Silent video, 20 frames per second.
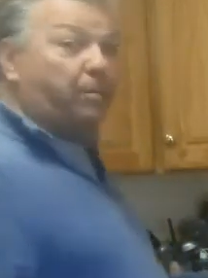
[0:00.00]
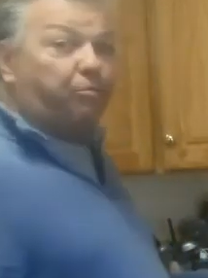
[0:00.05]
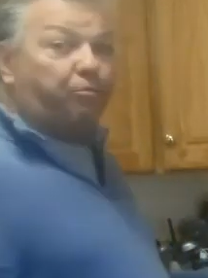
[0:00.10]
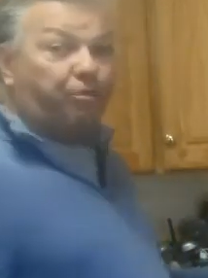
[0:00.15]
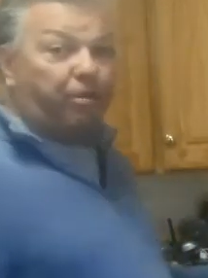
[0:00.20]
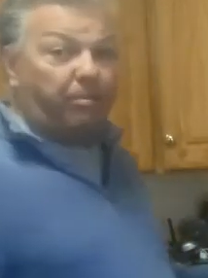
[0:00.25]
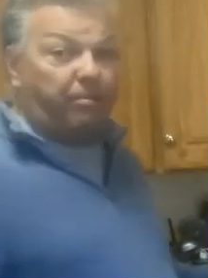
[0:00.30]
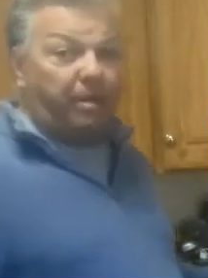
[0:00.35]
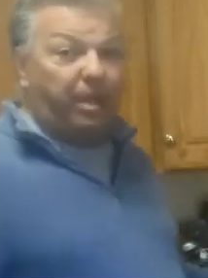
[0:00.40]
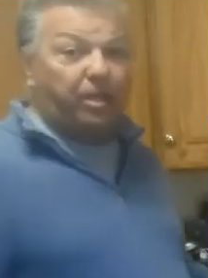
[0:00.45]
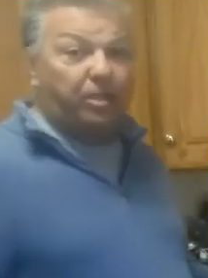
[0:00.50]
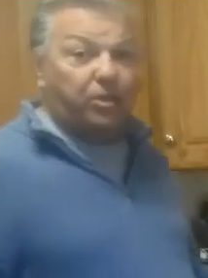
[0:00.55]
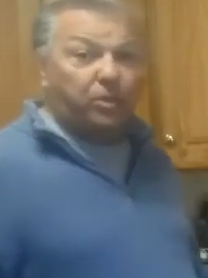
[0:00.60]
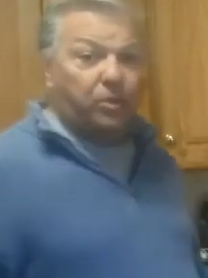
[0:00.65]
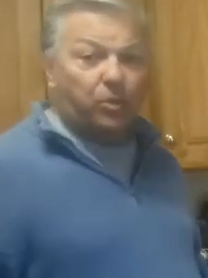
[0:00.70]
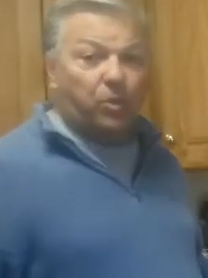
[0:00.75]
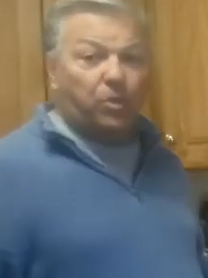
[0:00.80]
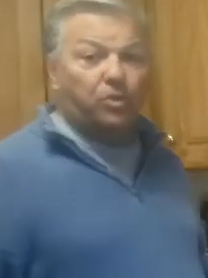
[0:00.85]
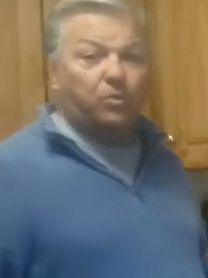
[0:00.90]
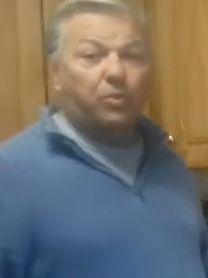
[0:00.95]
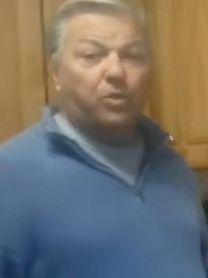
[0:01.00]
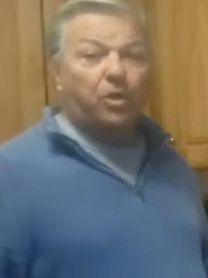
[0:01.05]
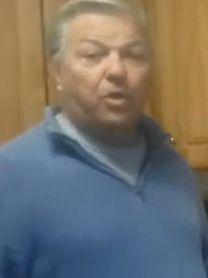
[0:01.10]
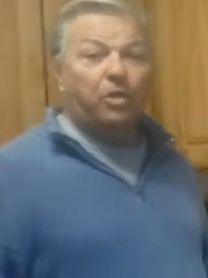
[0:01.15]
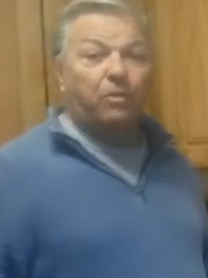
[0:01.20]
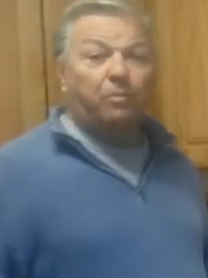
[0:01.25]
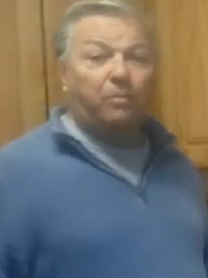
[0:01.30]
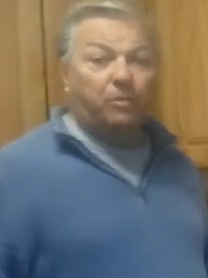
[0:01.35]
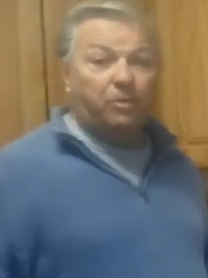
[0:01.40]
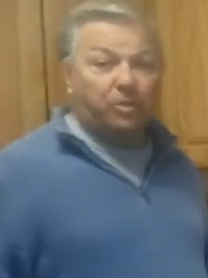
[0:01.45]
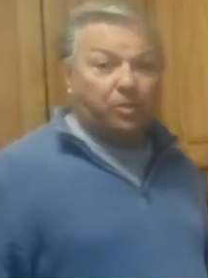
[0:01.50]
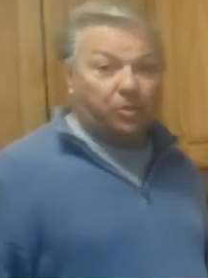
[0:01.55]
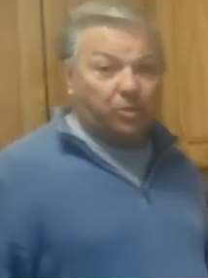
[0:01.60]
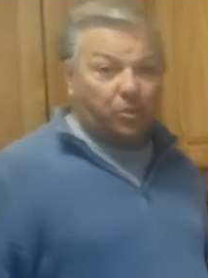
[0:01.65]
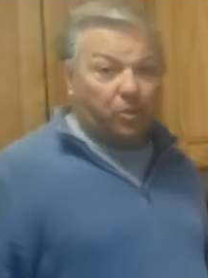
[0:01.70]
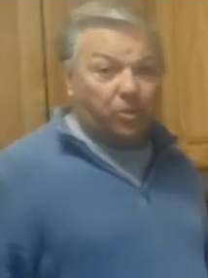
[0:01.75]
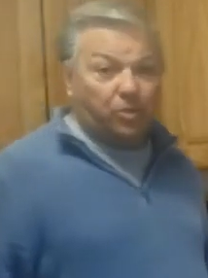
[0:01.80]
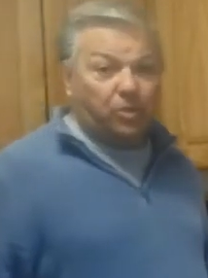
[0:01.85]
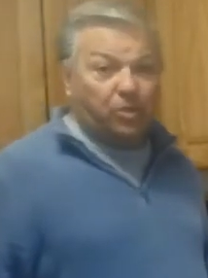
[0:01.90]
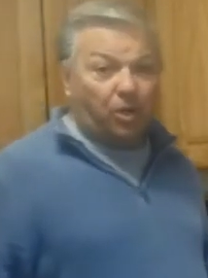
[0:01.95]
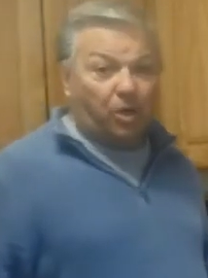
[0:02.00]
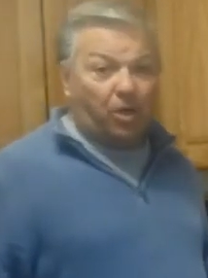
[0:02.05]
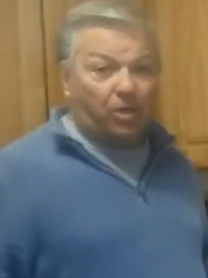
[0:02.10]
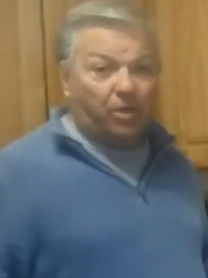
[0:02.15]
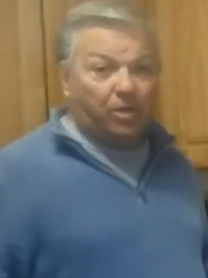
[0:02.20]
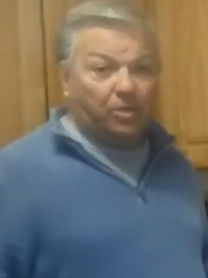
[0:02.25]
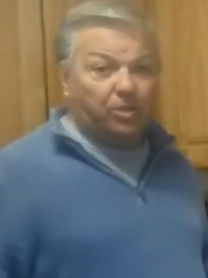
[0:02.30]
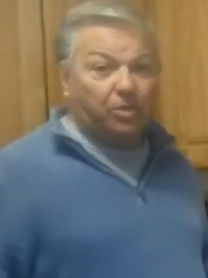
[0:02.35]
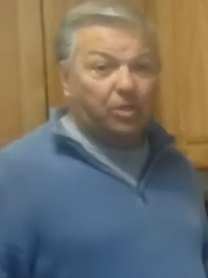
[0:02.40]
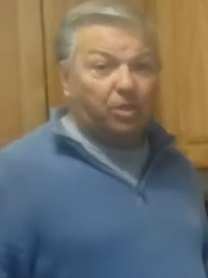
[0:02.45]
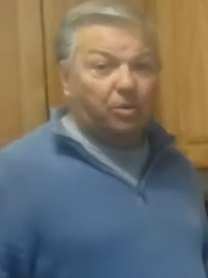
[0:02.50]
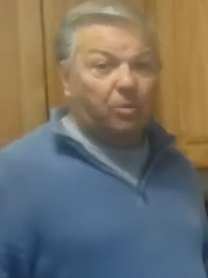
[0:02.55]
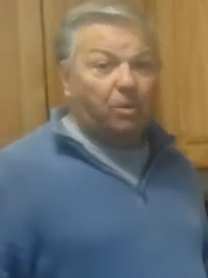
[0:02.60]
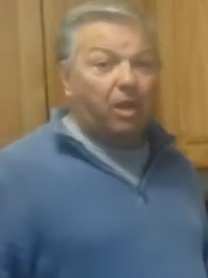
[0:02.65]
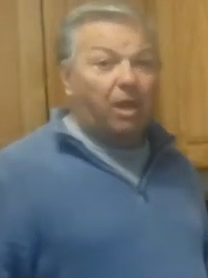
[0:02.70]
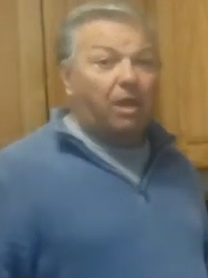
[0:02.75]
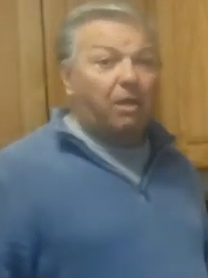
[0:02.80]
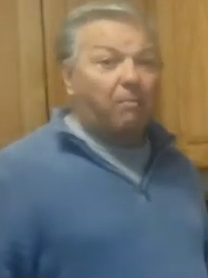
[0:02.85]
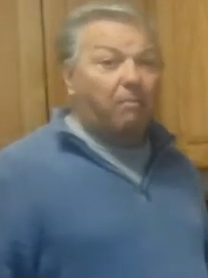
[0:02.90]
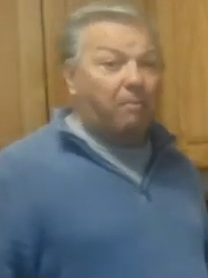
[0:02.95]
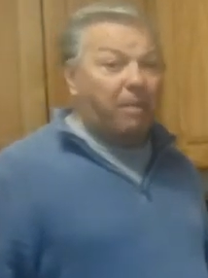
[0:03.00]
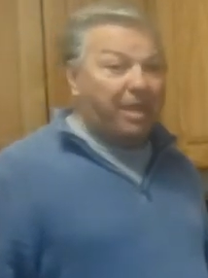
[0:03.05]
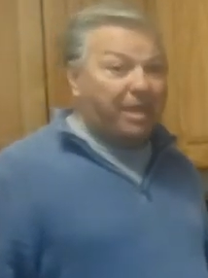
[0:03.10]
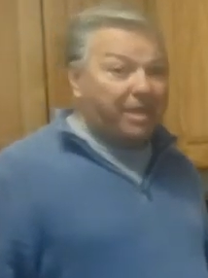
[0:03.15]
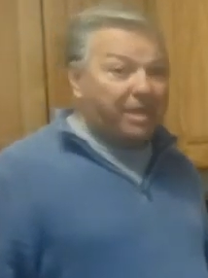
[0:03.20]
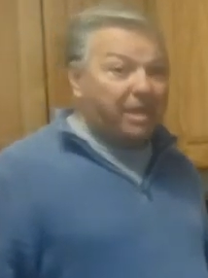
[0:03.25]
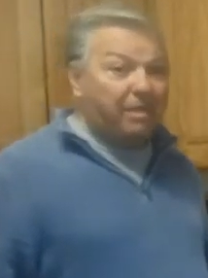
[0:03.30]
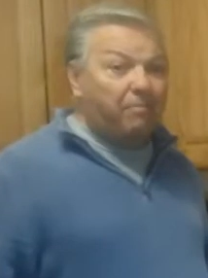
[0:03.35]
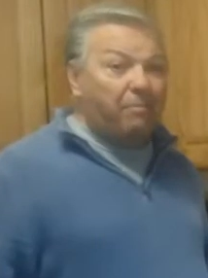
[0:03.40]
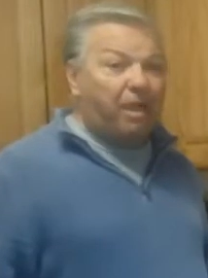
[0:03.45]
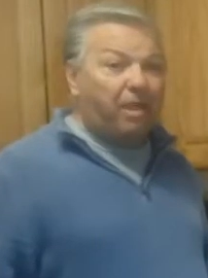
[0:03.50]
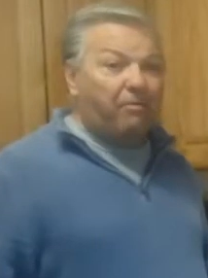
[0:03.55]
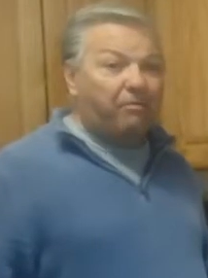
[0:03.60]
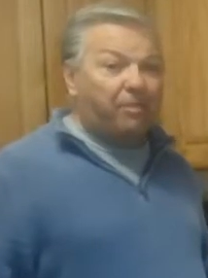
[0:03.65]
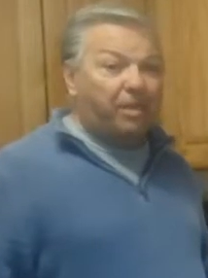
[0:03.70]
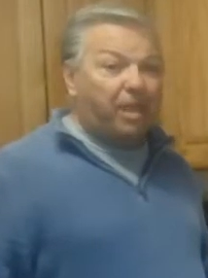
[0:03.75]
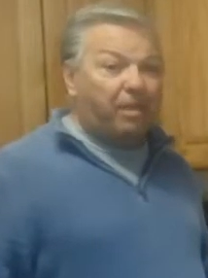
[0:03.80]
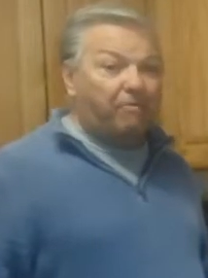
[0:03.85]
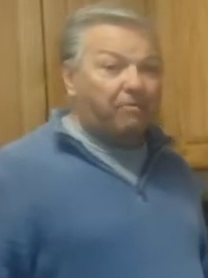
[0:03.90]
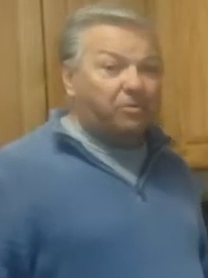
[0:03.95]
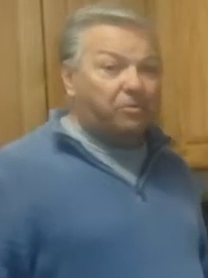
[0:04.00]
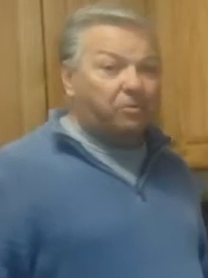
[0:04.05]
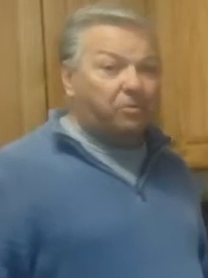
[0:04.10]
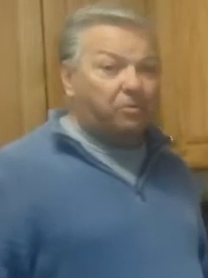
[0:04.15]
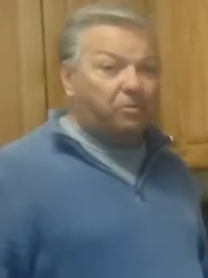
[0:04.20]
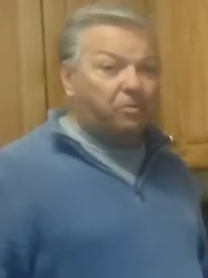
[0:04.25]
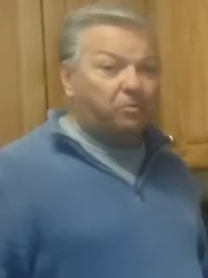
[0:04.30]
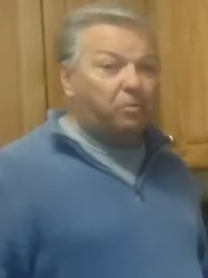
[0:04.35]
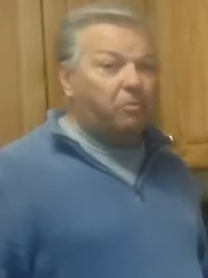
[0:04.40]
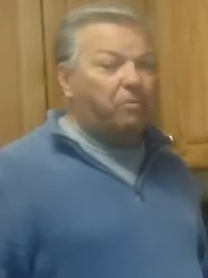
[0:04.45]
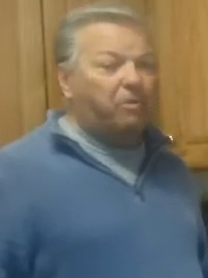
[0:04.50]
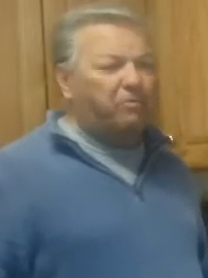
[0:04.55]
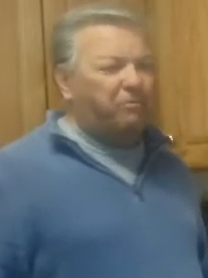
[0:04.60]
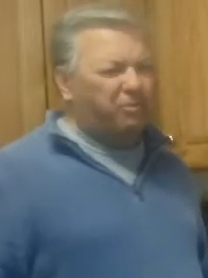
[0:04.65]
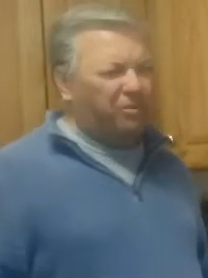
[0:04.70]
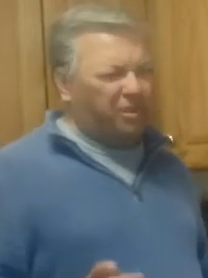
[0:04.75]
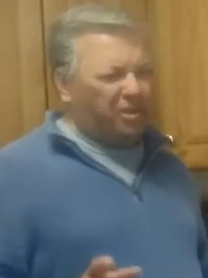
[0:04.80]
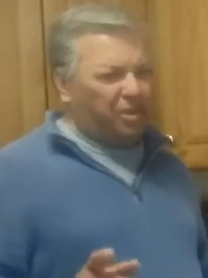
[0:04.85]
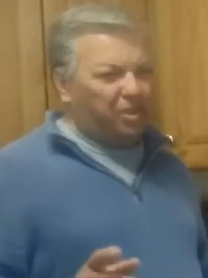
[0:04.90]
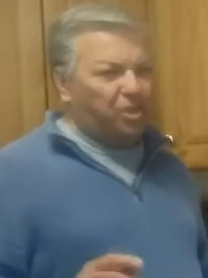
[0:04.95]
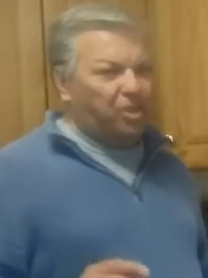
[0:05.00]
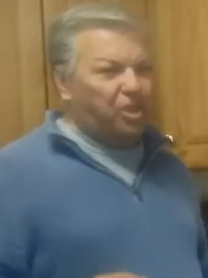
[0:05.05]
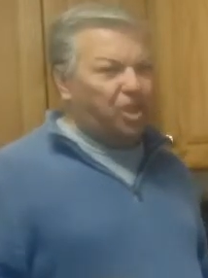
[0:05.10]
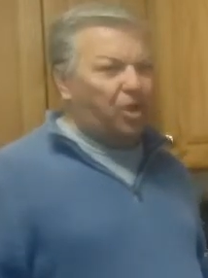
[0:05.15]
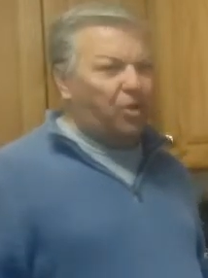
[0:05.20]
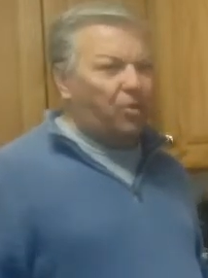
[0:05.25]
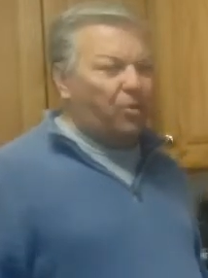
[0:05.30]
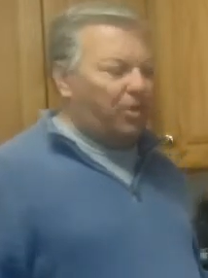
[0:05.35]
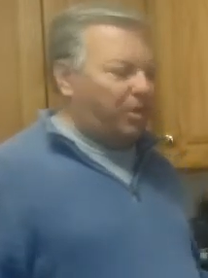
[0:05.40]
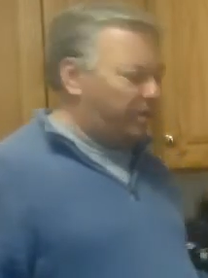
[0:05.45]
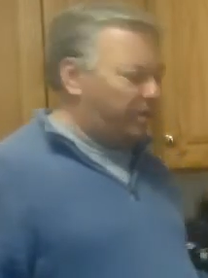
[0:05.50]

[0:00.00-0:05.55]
a pre-made sauce. We're going to put the sauce on it. So making marinara sauce will be for another show.